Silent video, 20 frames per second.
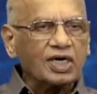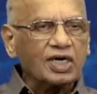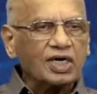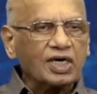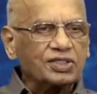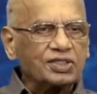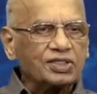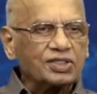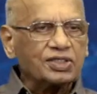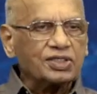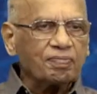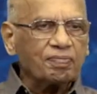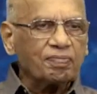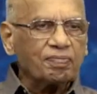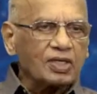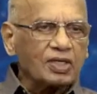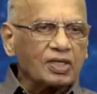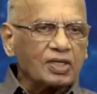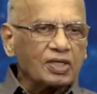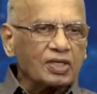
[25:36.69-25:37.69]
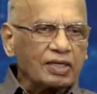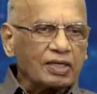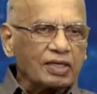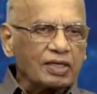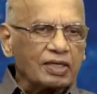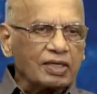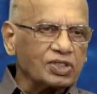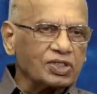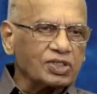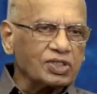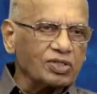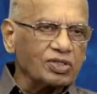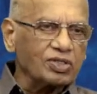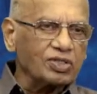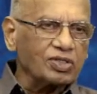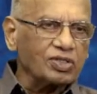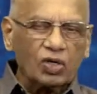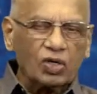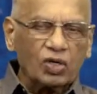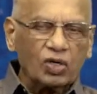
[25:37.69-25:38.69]
It cracked. That was
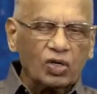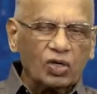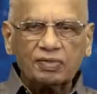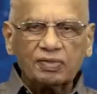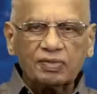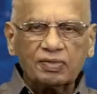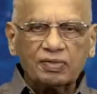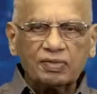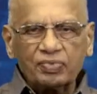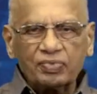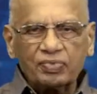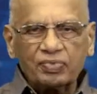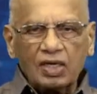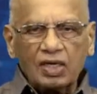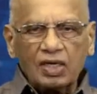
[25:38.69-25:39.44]
the end of the model.